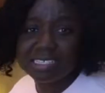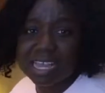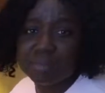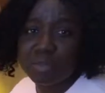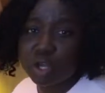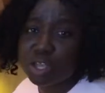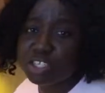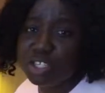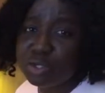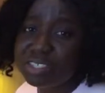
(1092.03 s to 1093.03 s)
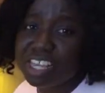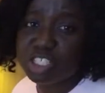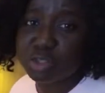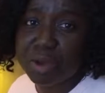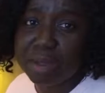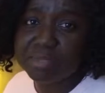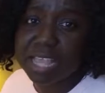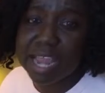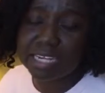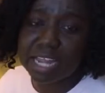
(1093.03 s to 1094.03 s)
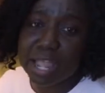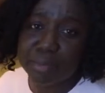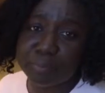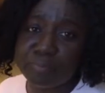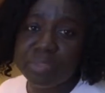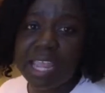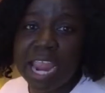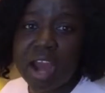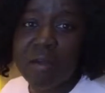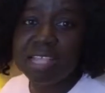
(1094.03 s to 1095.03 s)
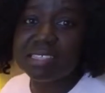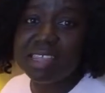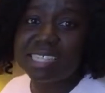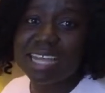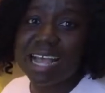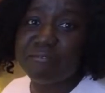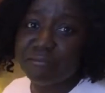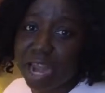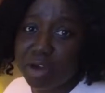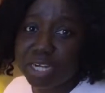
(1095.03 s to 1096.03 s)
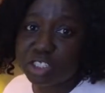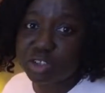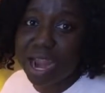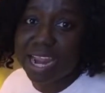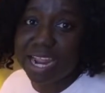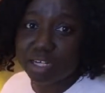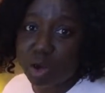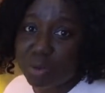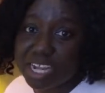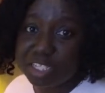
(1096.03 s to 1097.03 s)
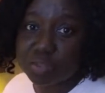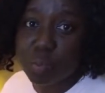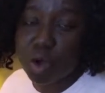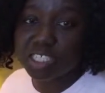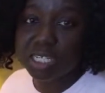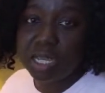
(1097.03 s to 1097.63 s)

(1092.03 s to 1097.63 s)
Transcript: that because you use the shrimps and herrings that are very dry and already smoked,